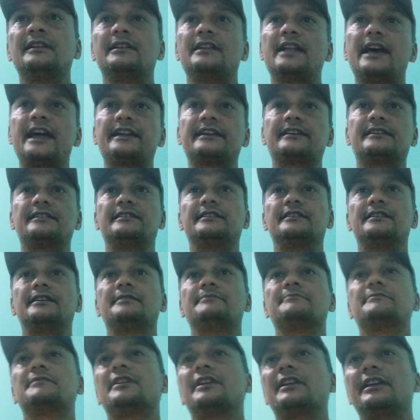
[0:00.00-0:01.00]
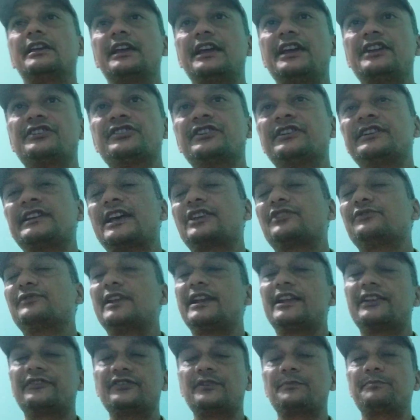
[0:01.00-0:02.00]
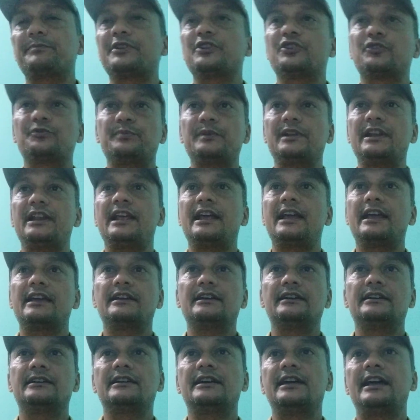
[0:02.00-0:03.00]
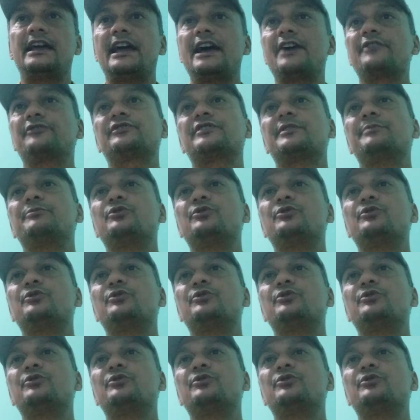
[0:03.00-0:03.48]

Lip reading: Like agent as well as the principal have some